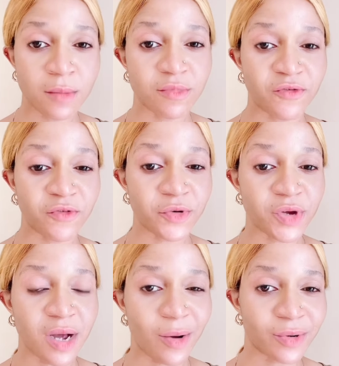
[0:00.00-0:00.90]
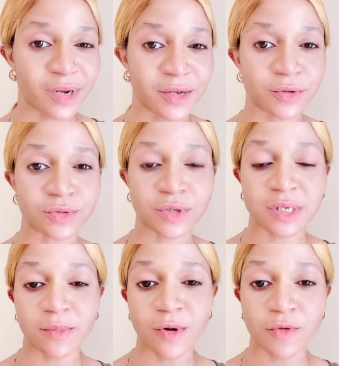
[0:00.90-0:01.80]
before you can order it's not
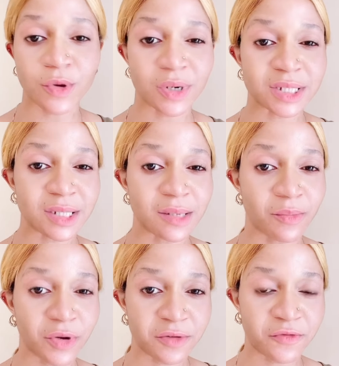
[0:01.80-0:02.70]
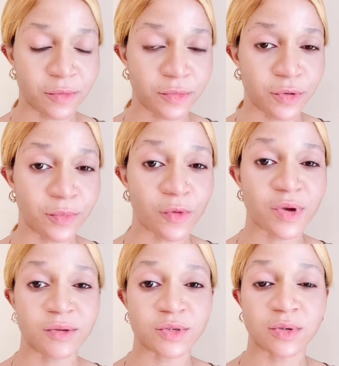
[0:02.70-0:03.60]
just about we collecting the money from you but
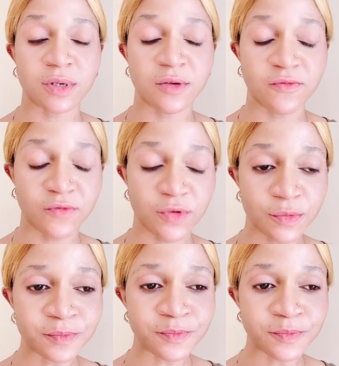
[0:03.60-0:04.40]
we have to give you